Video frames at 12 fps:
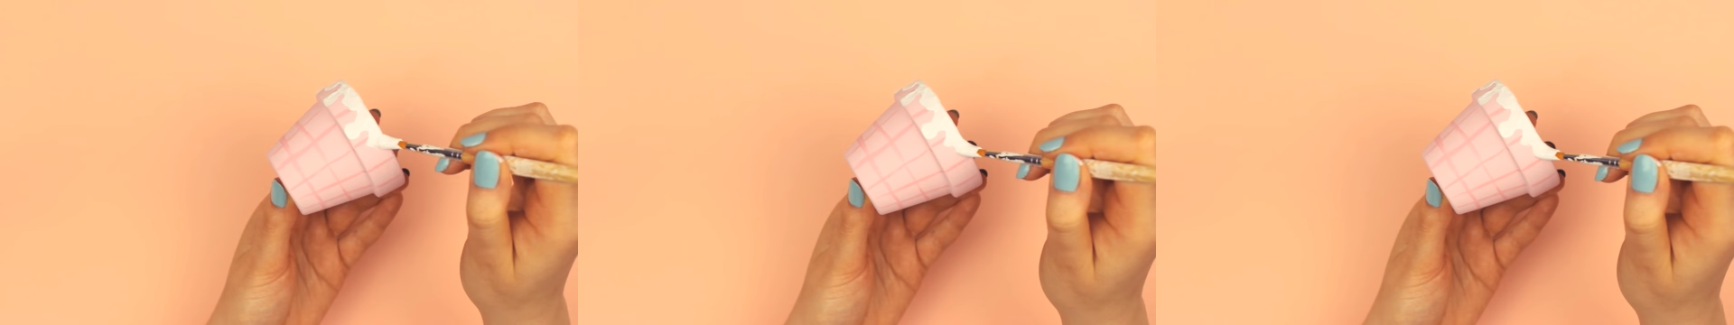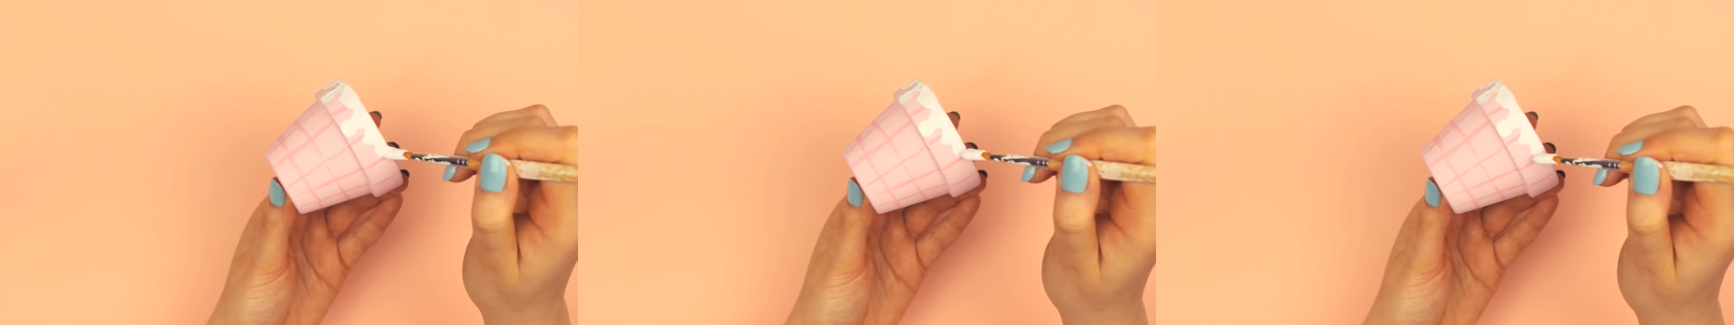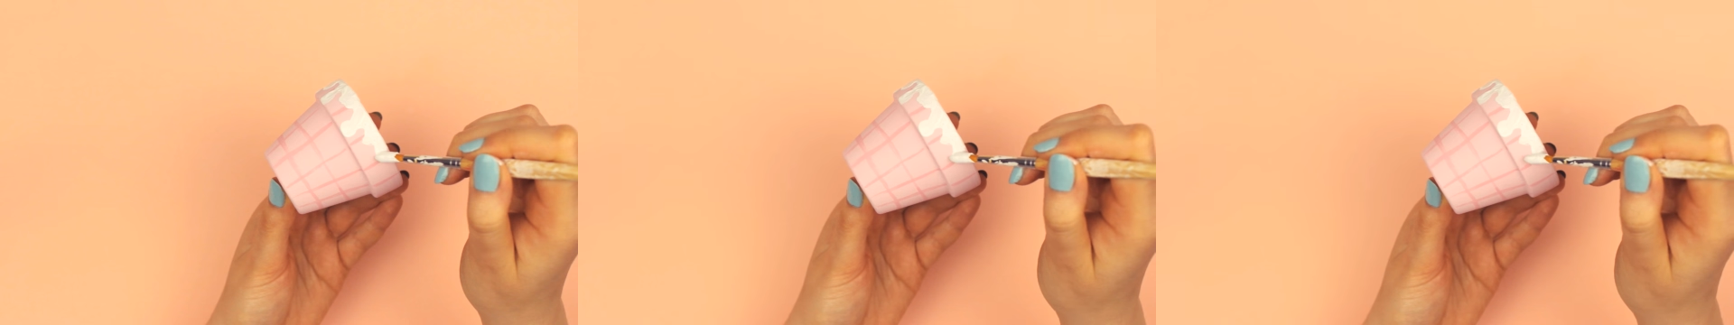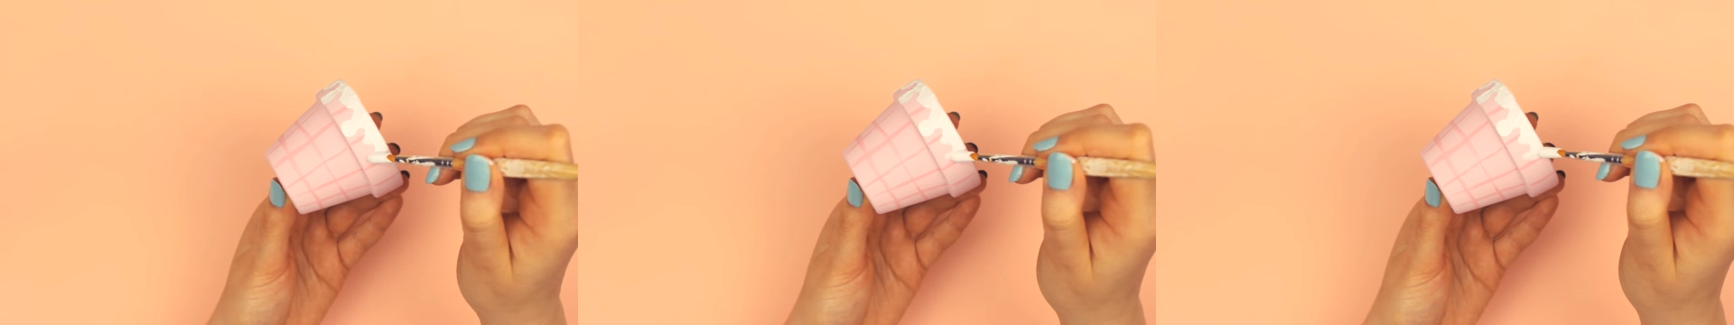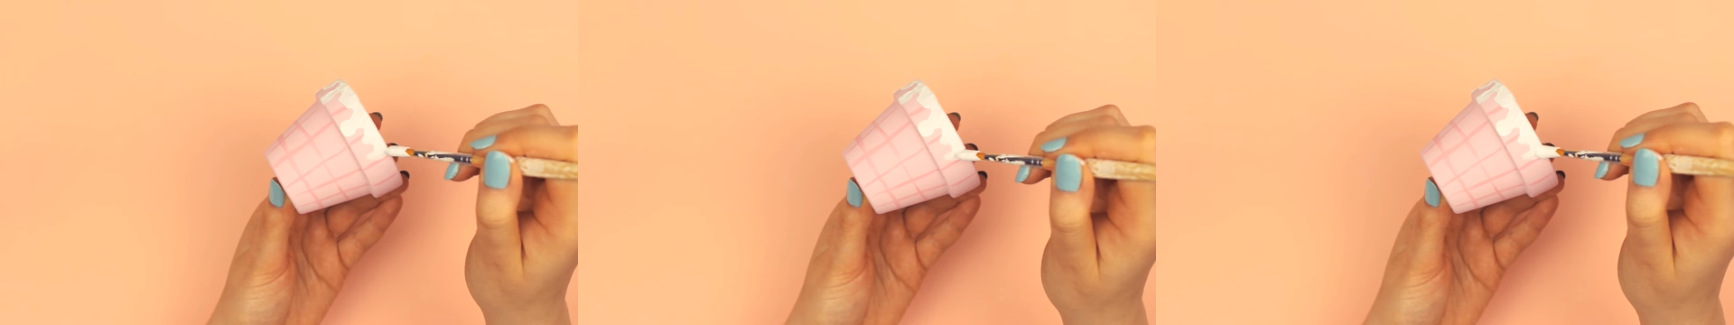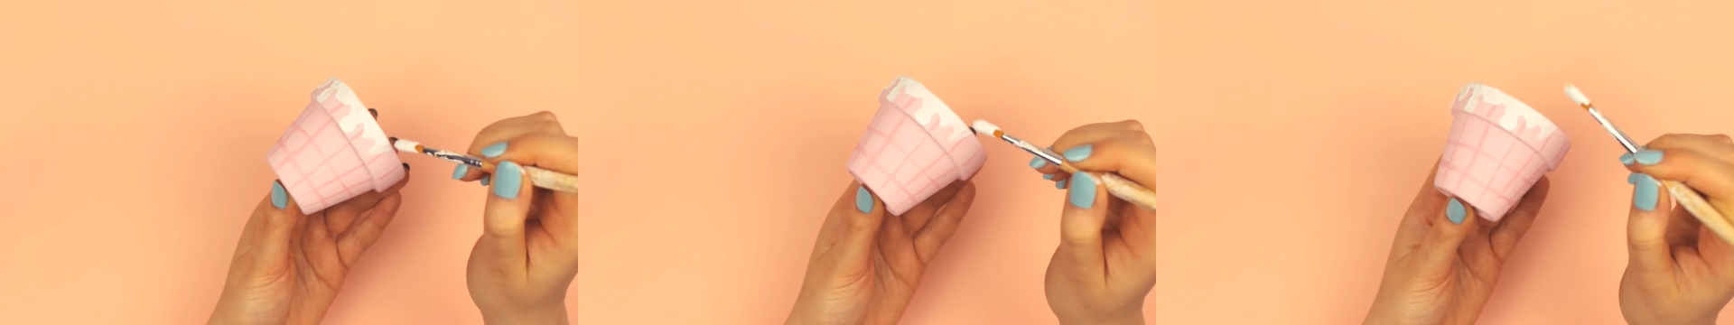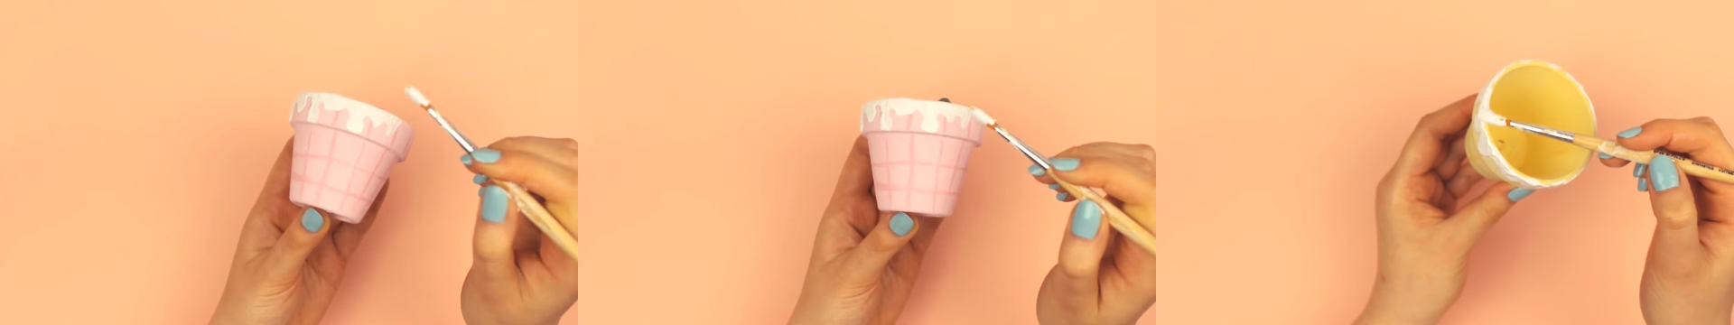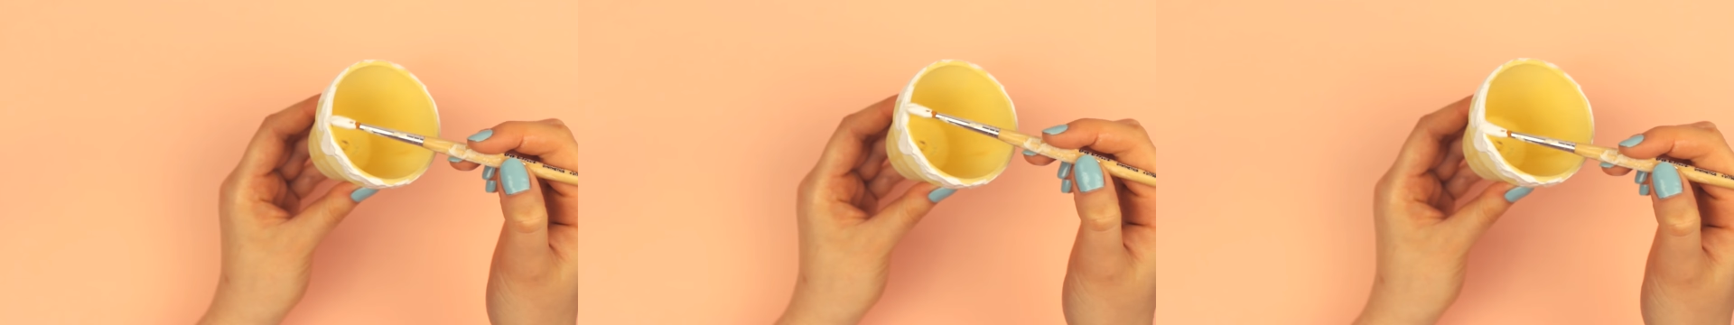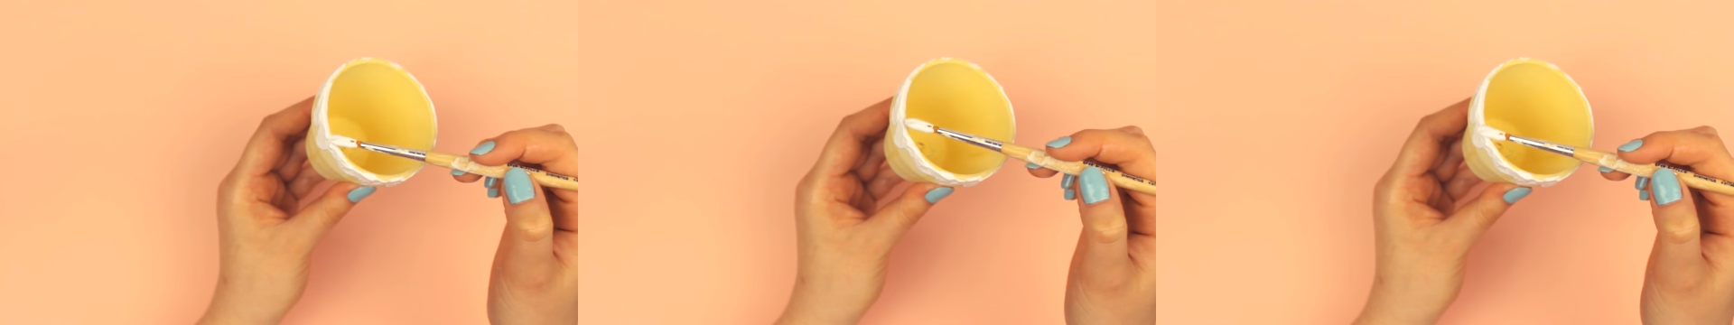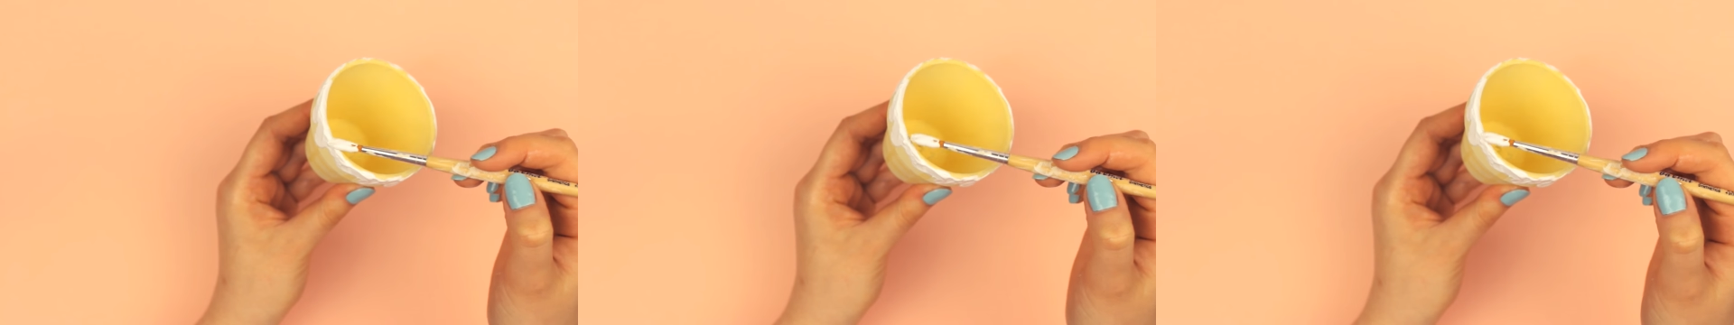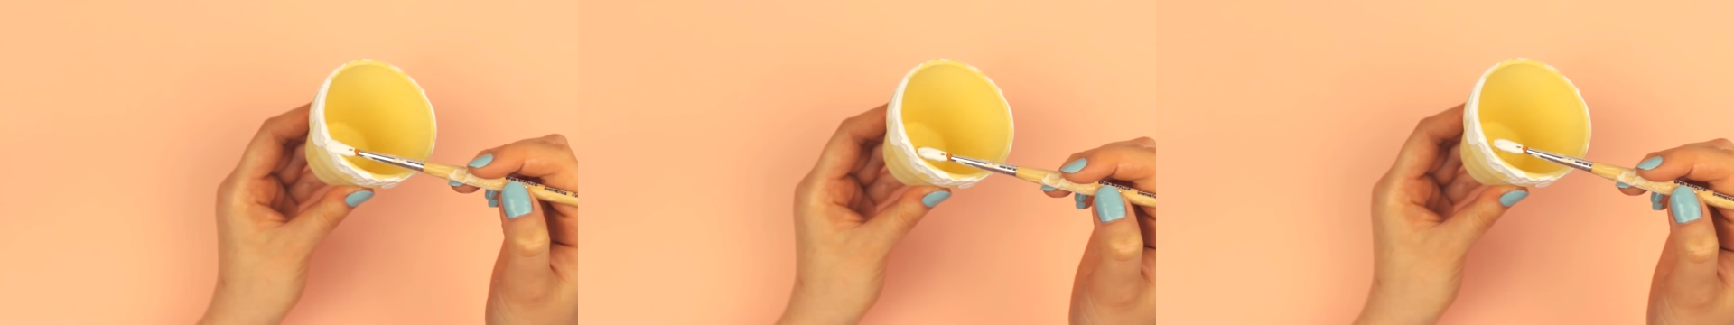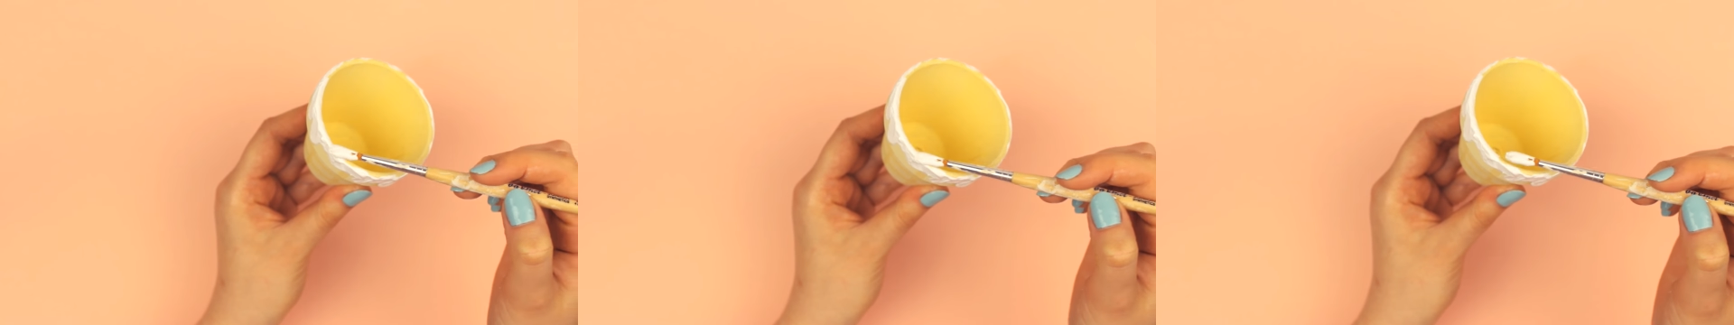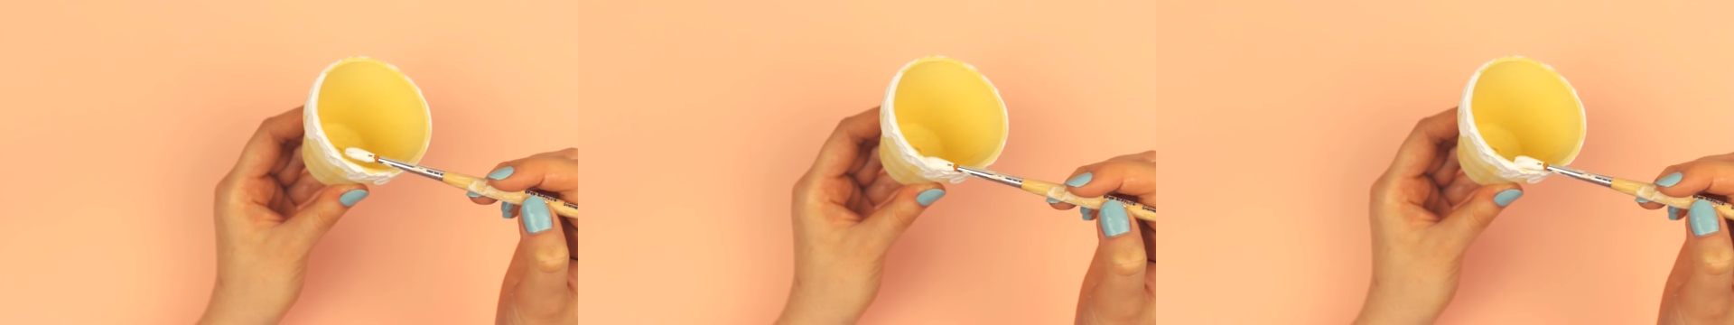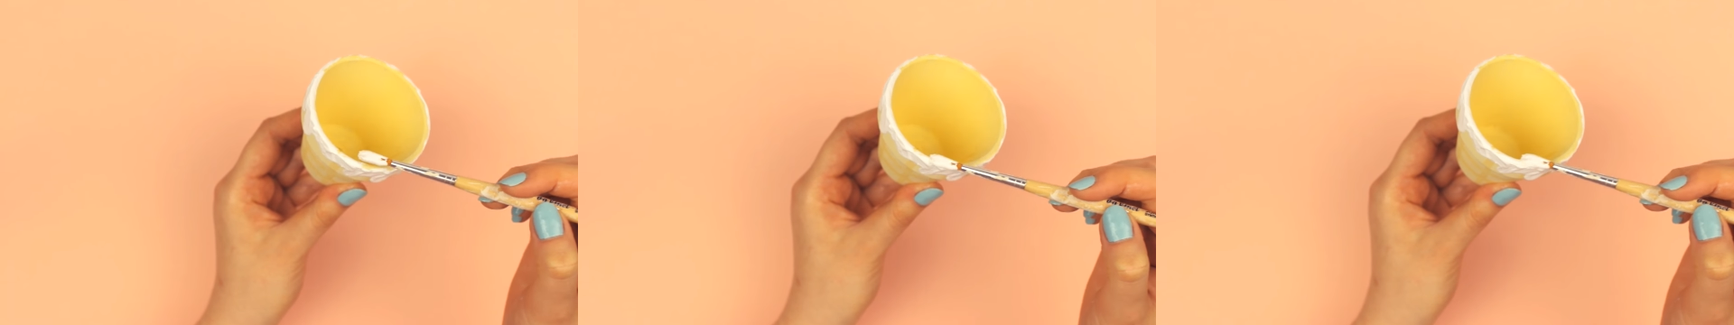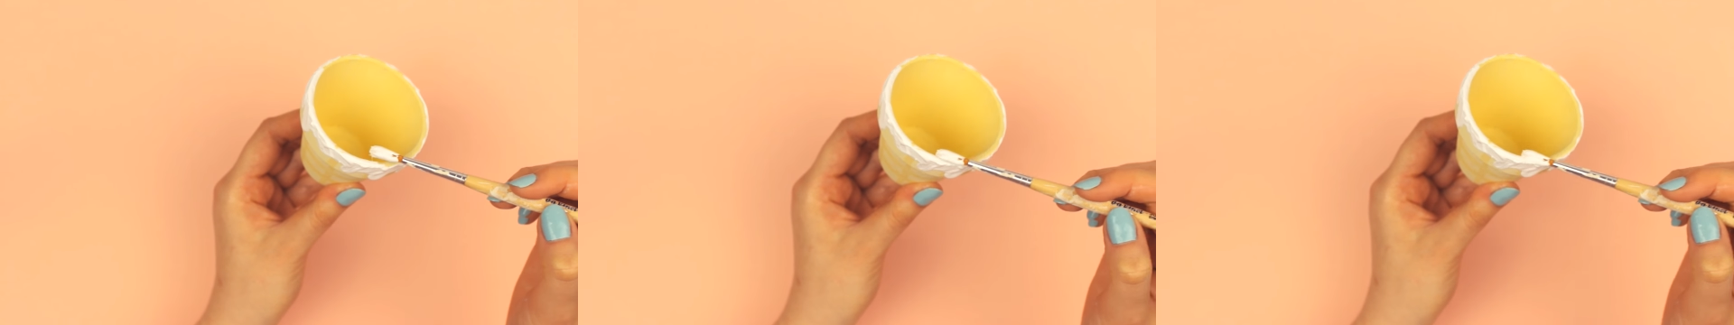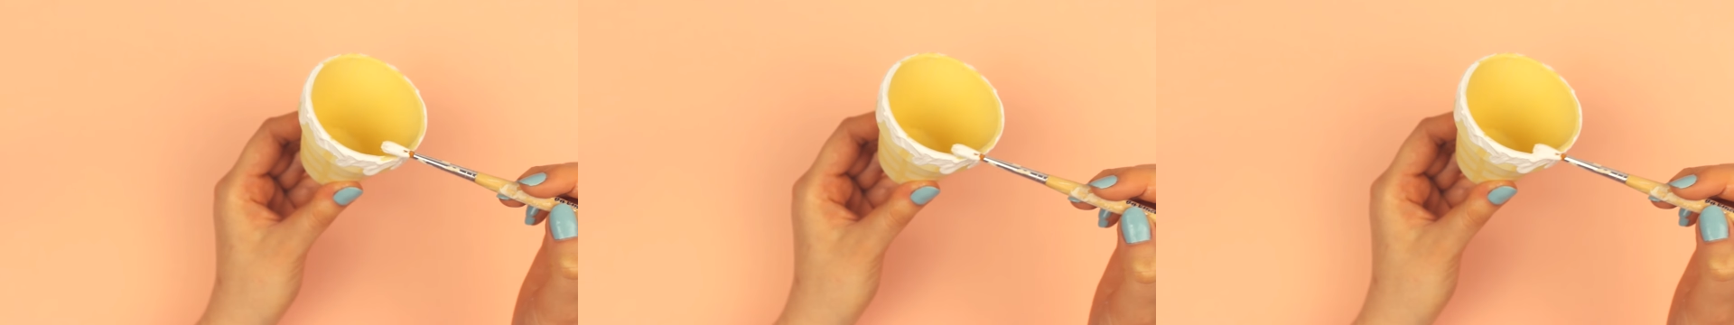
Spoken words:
(no speaker visible)